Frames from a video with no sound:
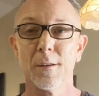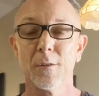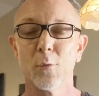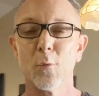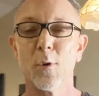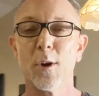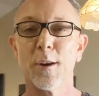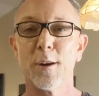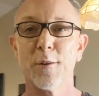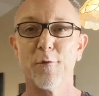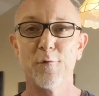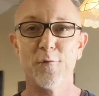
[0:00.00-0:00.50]

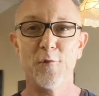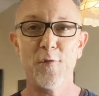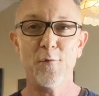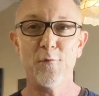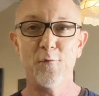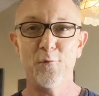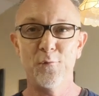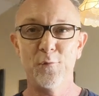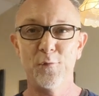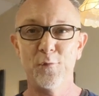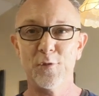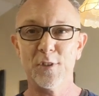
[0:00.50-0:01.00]
where your
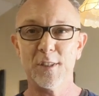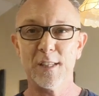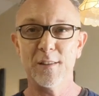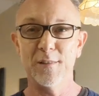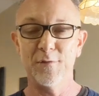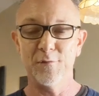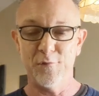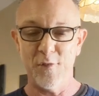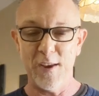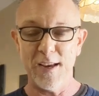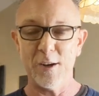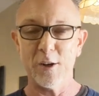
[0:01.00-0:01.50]

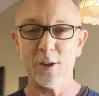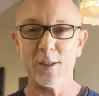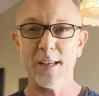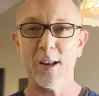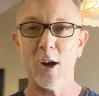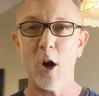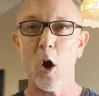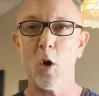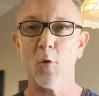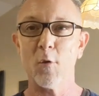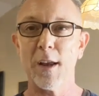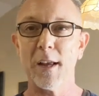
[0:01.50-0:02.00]
fingers
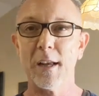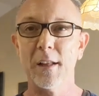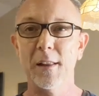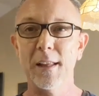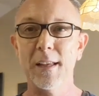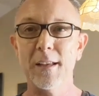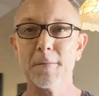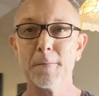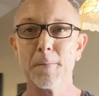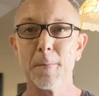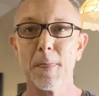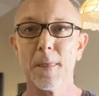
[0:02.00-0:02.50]
get all wrinkly,